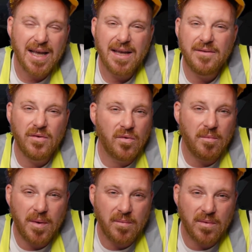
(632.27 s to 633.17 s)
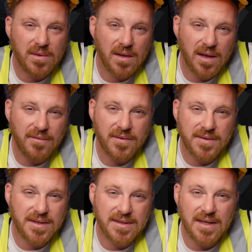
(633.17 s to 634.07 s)
if you're a member of the left who
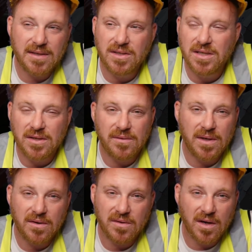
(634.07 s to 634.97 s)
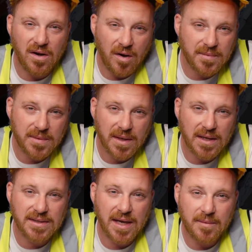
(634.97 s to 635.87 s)
sits there cheering on the cops when they
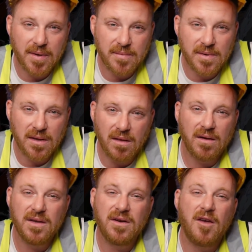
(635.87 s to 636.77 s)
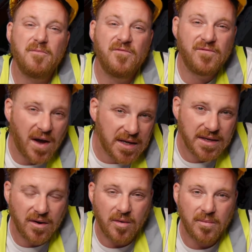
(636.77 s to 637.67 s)
attack people, you're like, you know,
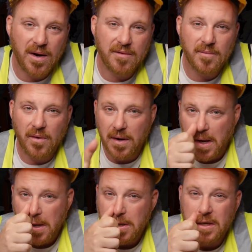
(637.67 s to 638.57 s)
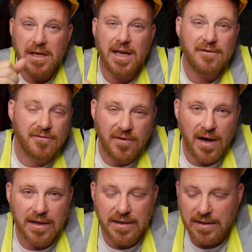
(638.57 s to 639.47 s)
fucking comrade of mine, you can get
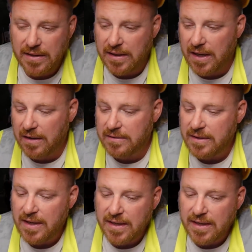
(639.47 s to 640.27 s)
fucked. You know.